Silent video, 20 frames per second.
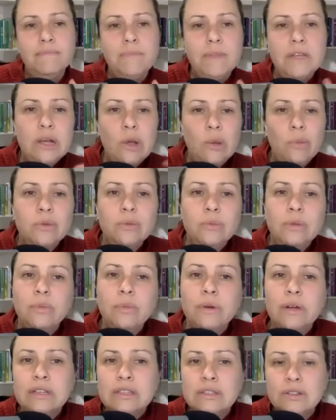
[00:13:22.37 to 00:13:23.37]
It helps me
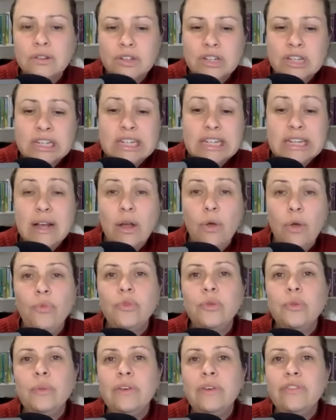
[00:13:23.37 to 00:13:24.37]
bring certainty. It
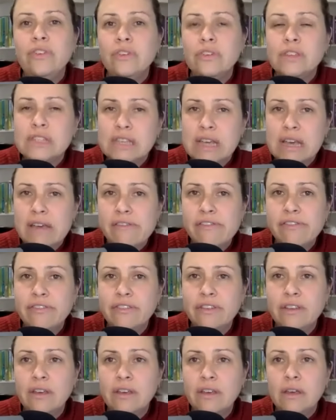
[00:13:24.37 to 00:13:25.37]
helps me feel safe.